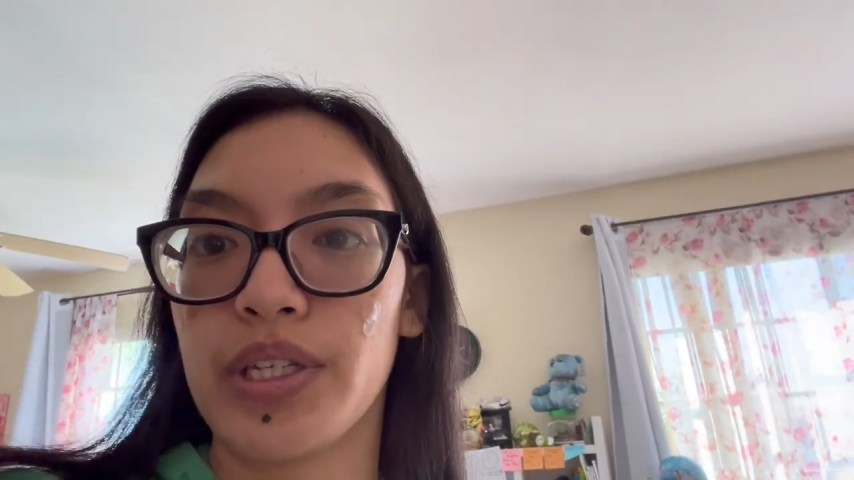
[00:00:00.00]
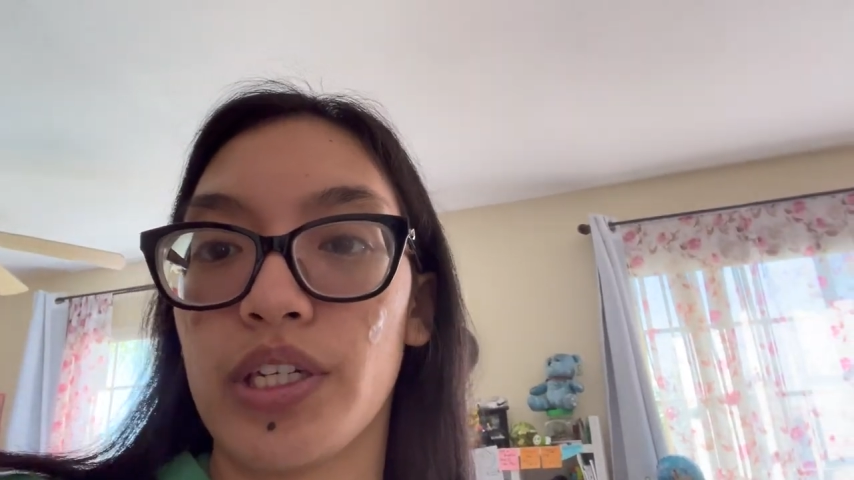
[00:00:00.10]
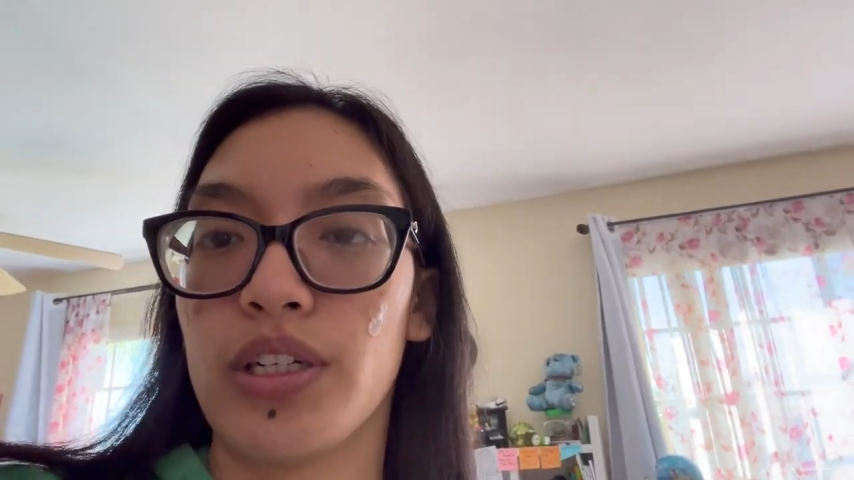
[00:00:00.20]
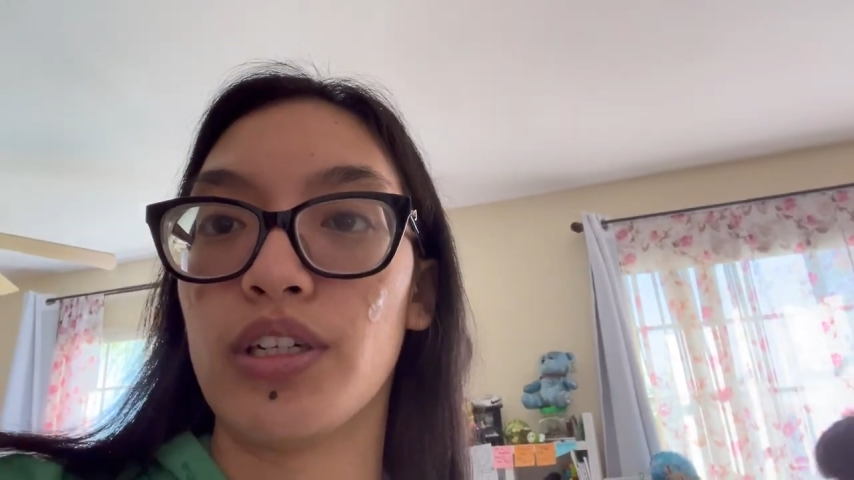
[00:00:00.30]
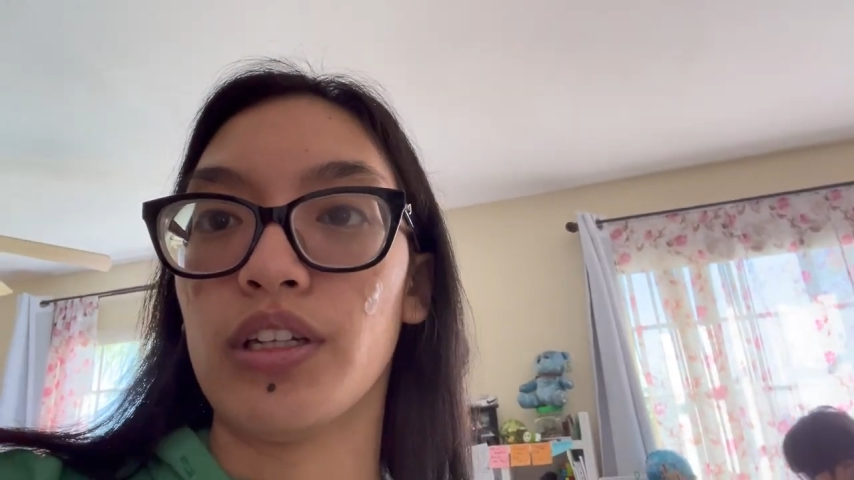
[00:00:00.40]

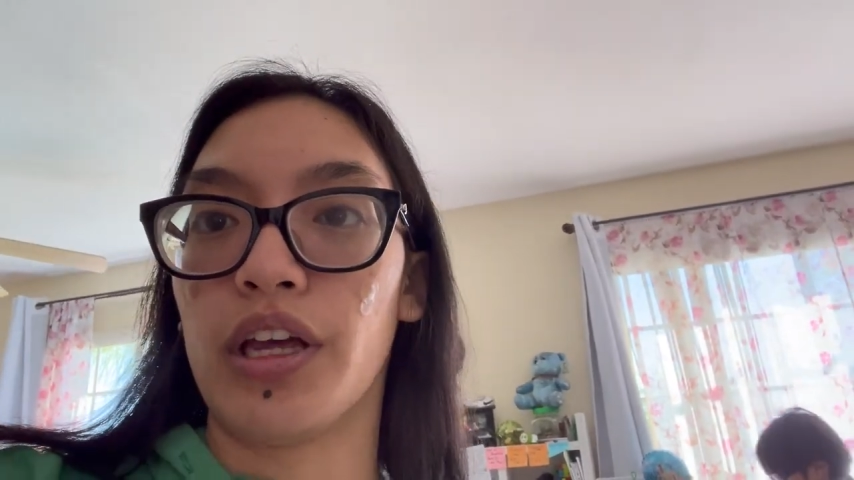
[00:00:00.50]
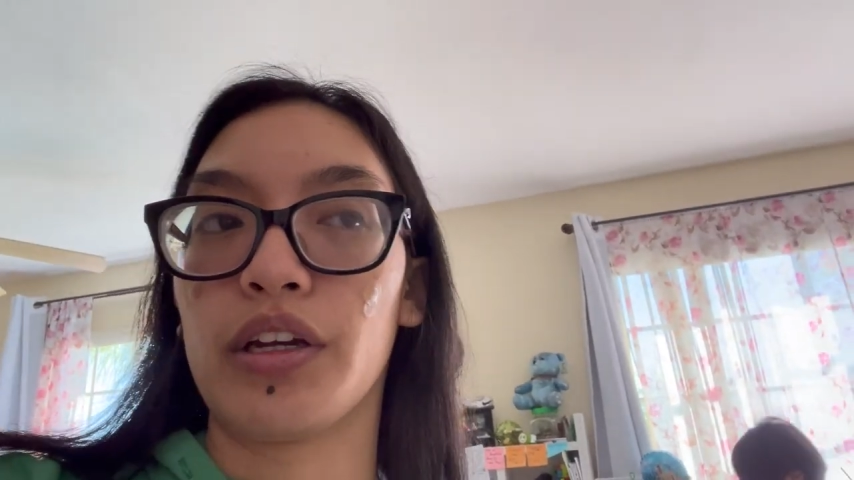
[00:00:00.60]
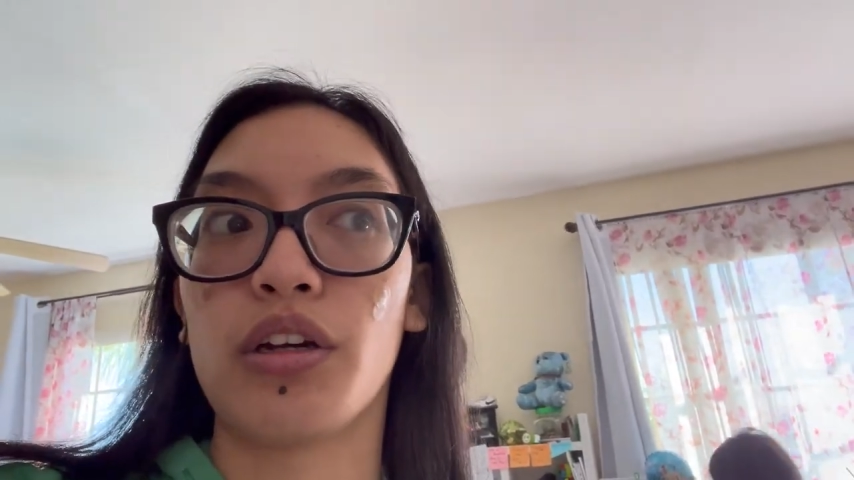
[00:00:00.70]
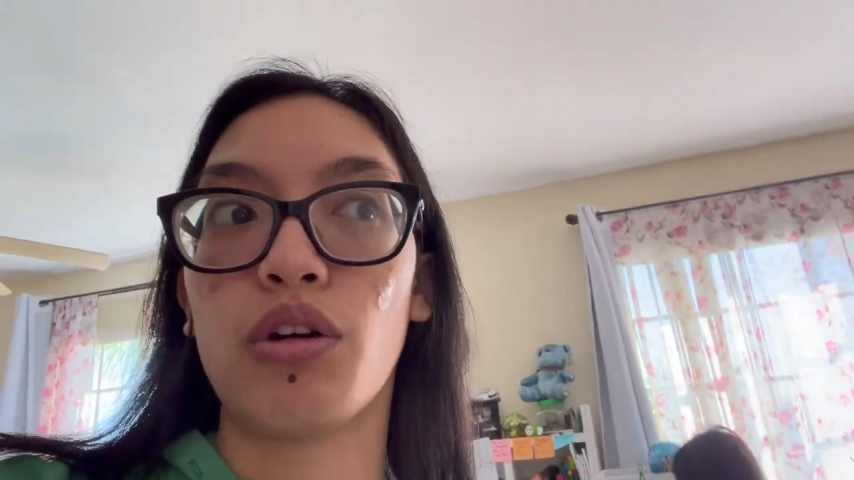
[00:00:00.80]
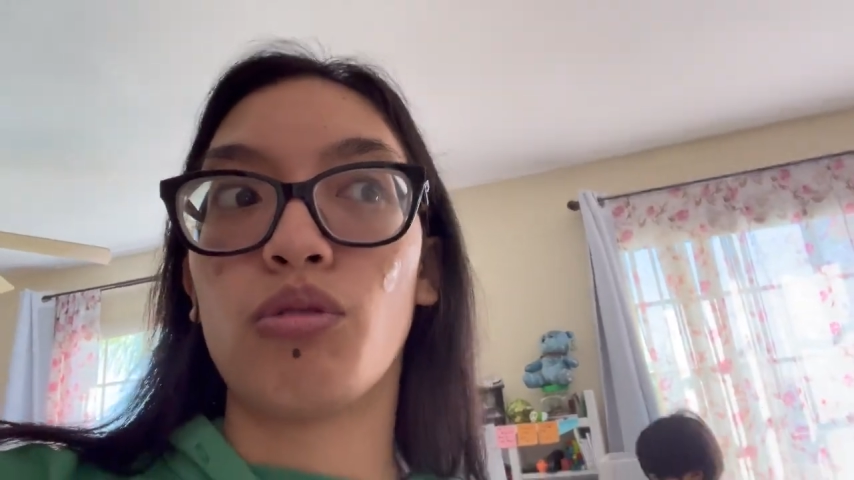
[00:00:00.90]
here
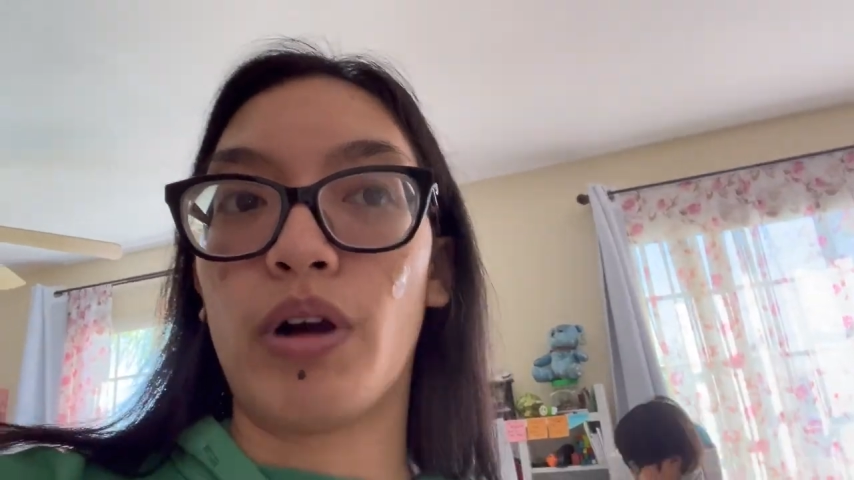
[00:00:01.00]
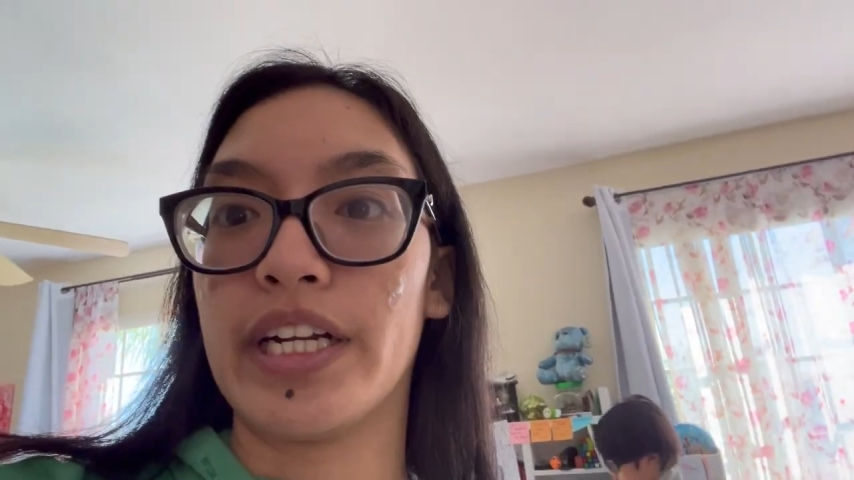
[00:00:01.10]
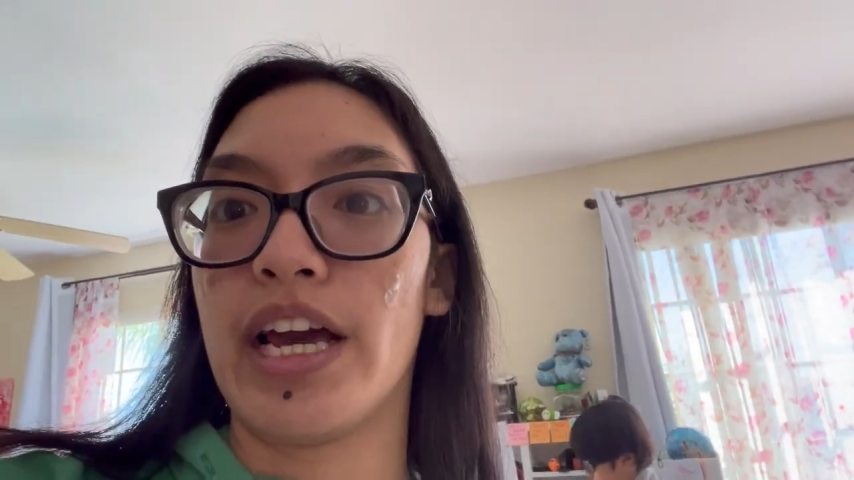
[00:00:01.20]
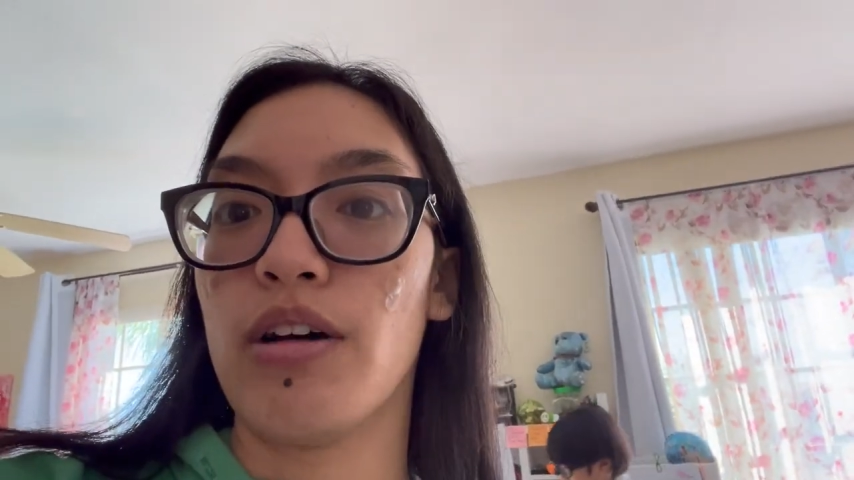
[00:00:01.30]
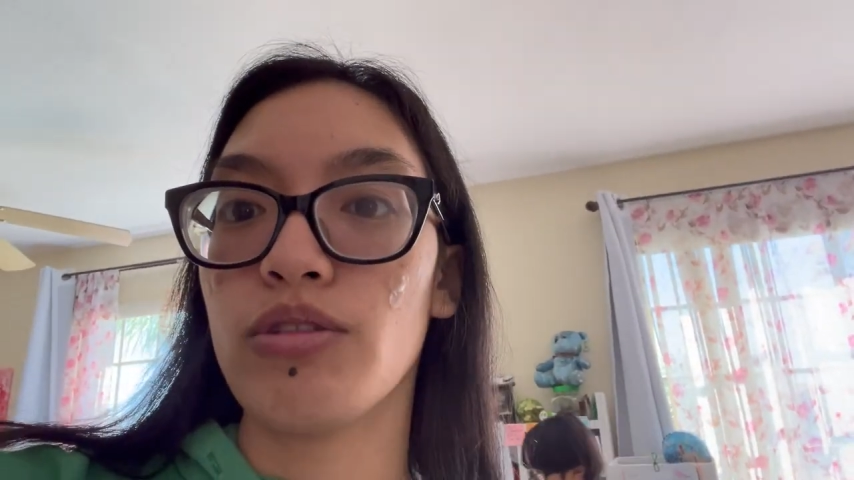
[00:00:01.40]
like right now,